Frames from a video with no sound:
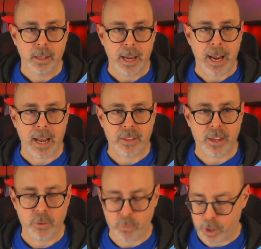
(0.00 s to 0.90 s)
And
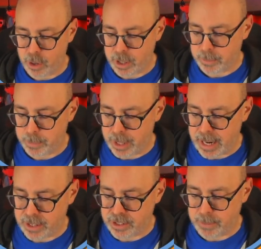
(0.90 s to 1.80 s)
then we're going to put
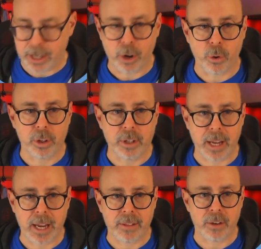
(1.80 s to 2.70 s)
a semicolon.
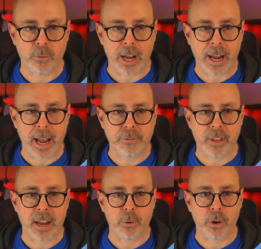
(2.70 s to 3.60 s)
And then right after
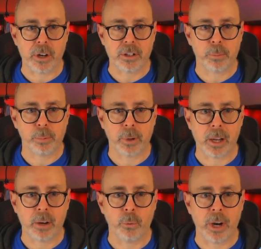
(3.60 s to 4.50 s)
that, we're going to
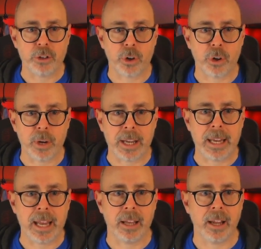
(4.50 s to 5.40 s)
print retro
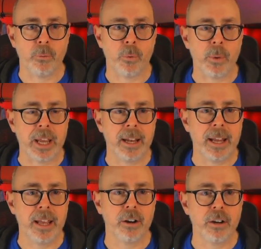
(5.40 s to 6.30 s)
again. And when we hit
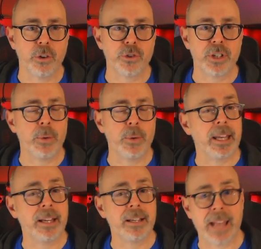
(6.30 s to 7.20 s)
enter, you'll see we
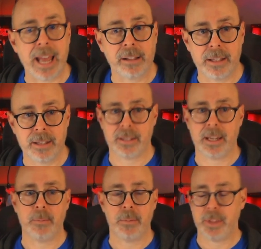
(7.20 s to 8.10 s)
get exactly the
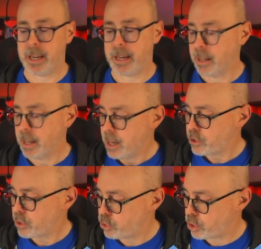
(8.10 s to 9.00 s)
same thing.
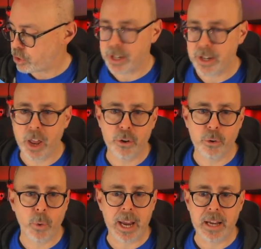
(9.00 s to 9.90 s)
So it's just another
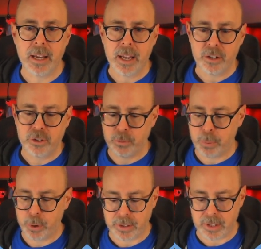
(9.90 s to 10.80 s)
way to
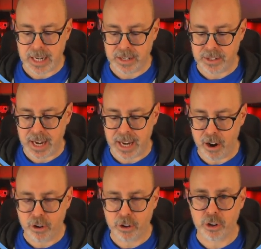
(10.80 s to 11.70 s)
put these
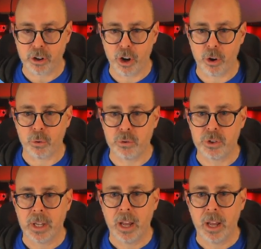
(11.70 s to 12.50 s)
character codes